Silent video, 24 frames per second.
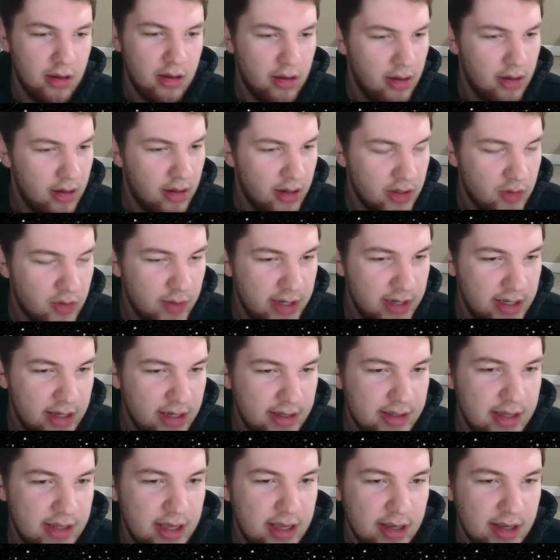So he
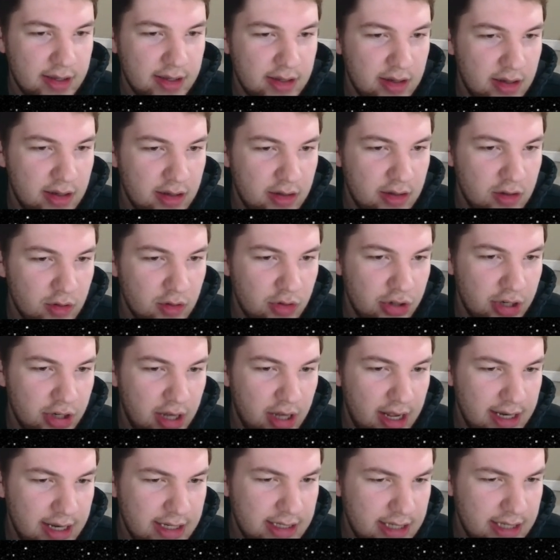does this. So should
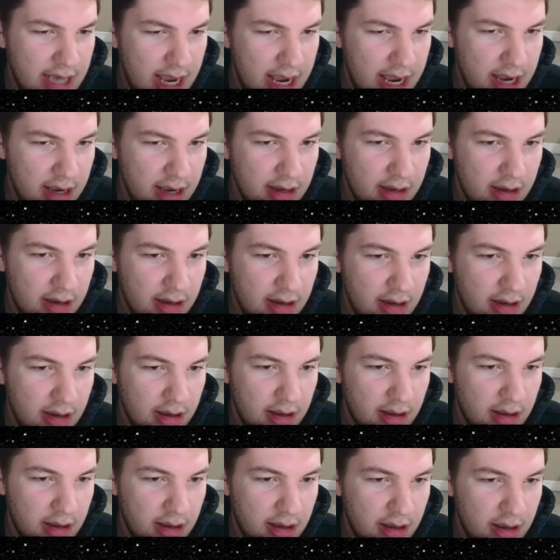I take?
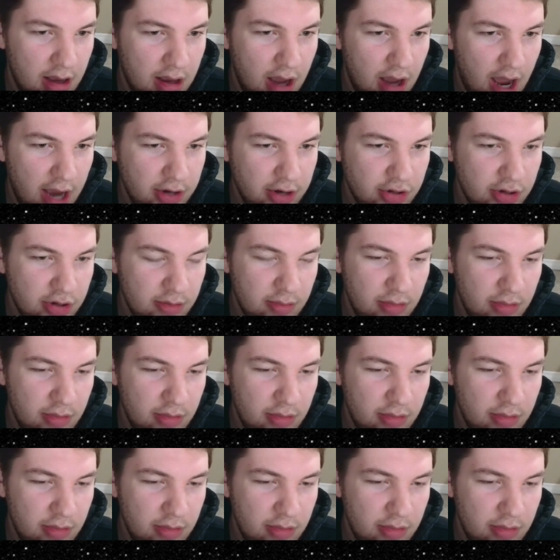I should.